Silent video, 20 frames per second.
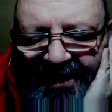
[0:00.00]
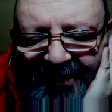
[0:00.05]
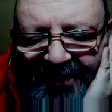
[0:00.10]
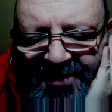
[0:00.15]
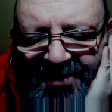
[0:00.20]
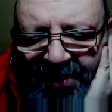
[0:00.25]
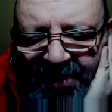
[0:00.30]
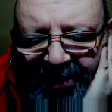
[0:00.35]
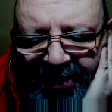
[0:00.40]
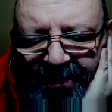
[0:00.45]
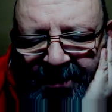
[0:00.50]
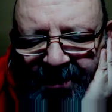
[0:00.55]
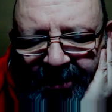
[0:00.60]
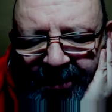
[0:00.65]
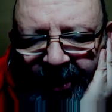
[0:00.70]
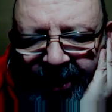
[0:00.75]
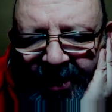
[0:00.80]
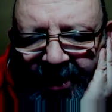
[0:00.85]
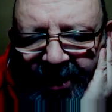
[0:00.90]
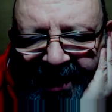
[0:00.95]
took the
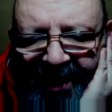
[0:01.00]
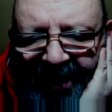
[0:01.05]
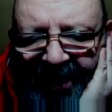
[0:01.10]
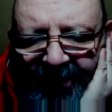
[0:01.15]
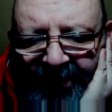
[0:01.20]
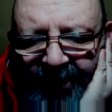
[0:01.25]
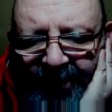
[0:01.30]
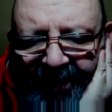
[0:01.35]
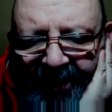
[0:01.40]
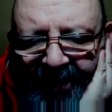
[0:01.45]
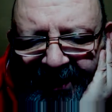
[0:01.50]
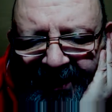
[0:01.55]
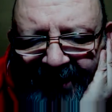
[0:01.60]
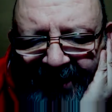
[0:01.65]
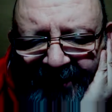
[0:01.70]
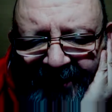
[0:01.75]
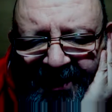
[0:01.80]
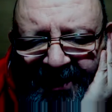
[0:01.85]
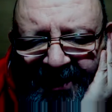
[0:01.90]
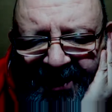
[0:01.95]
plug out and
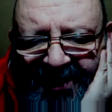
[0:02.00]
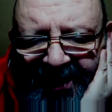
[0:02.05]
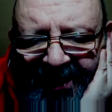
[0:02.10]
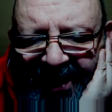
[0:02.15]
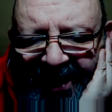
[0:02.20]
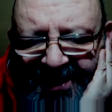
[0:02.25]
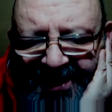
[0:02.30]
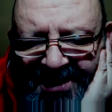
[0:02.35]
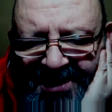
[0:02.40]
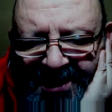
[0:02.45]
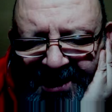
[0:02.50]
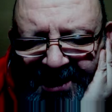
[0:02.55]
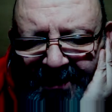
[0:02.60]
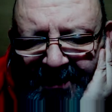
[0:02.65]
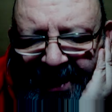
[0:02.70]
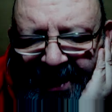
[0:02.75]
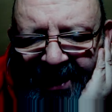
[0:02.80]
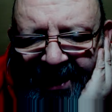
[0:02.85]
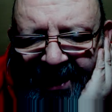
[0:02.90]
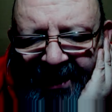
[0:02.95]
I've connected
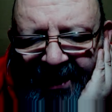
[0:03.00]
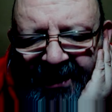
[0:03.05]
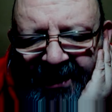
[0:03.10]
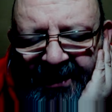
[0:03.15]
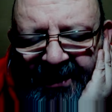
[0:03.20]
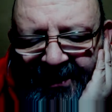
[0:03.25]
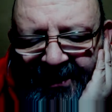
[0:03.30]
my